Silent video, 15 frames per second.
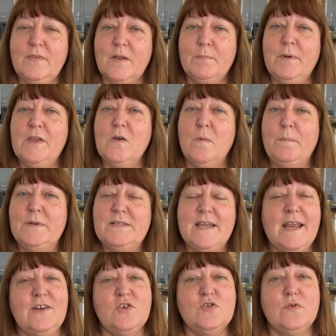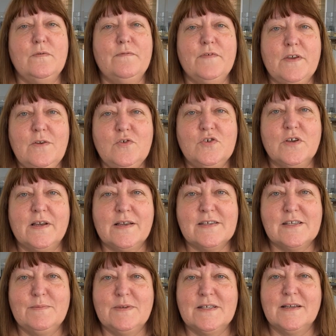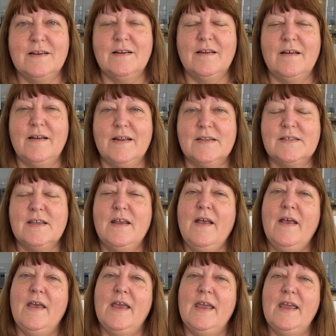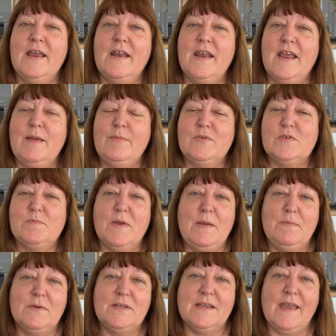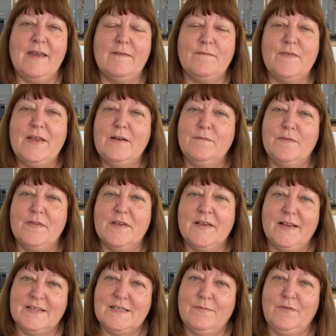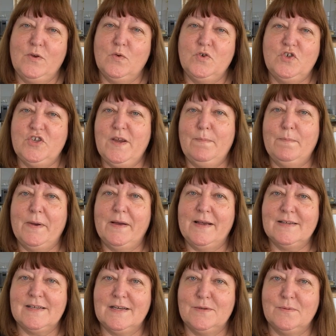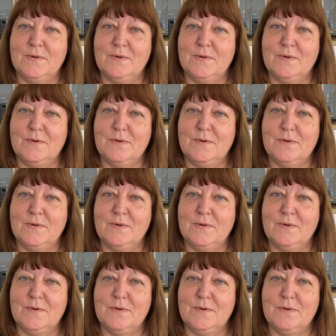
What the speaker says: but your potential future customers and clients. It enables people to get a feel for the cut of your jib, as it